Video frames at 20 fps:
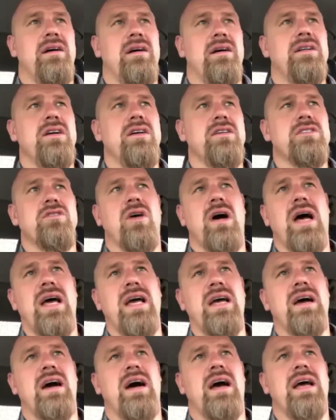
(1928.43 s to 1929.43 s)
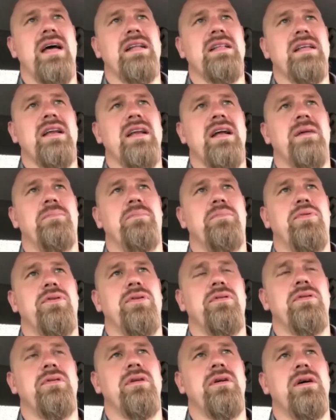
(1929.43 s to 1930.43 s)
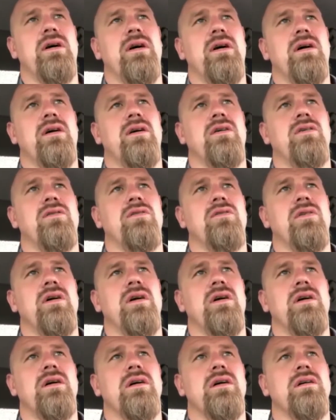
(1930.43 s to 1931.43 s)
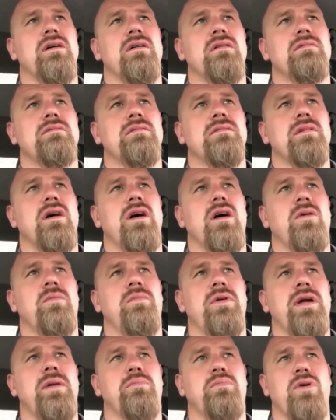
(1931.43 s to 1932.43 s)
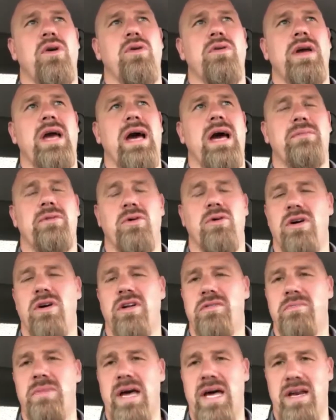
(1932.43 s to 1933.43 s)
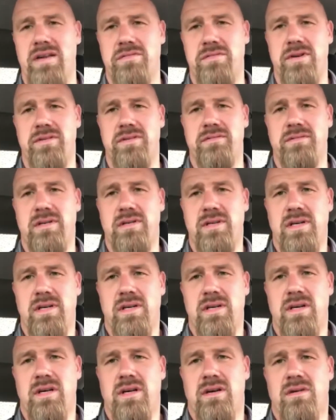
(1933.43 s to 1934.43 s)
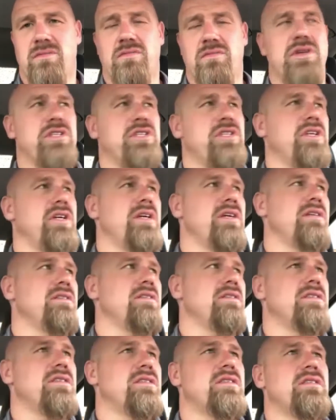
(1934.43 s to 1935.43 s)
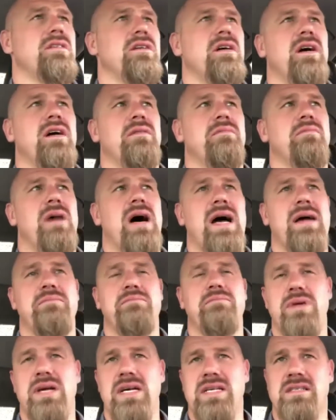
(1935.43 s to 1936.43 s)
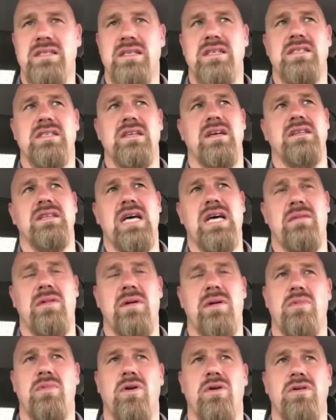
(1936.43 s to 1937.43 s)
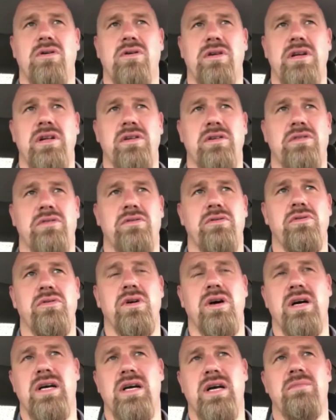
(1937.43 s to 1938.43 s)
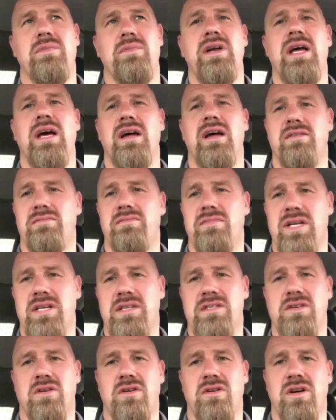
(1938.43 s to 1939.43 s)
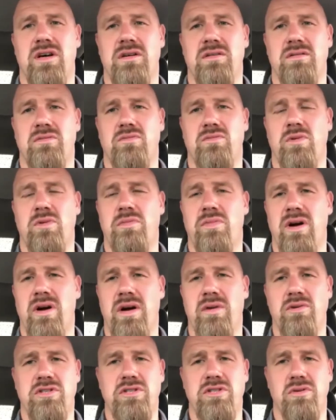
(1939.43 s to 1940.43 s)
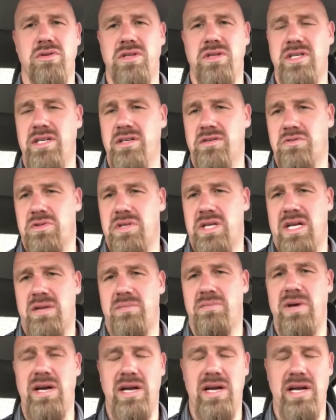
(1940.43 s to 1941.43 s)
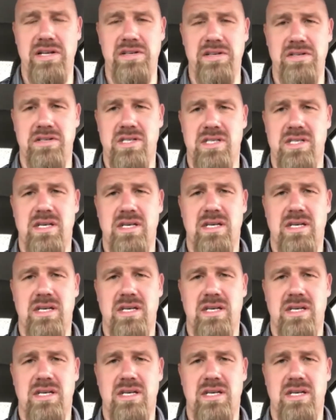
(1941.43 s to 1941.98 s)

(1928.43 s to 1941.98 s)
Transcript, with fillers: yeah so i i ended up oh opening pro capital wealth management which is uh, my business. On top, I broker dealer through a company out of Minnesota, Woodbury, which only deals with independent agents.